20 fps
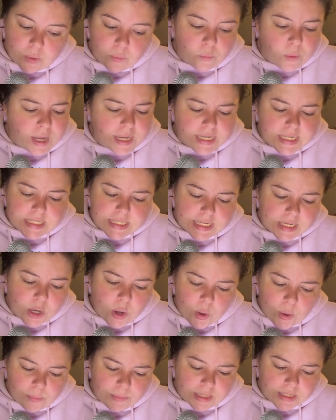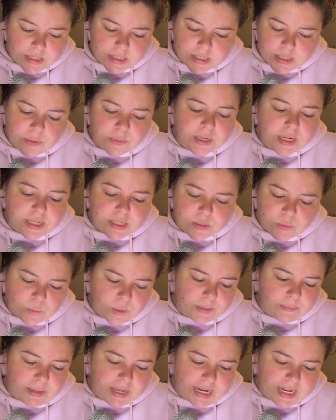Why is it Colby is so nice
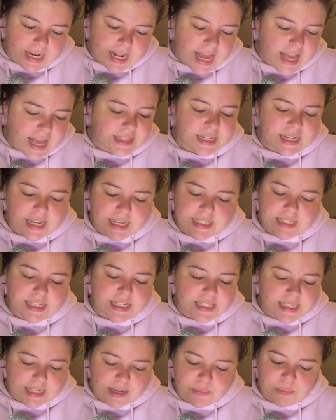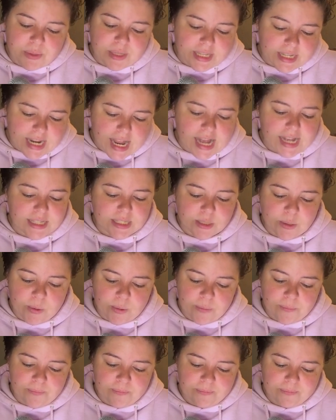one minute and the next he's a complete
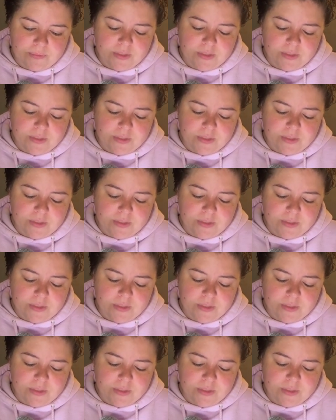asshole?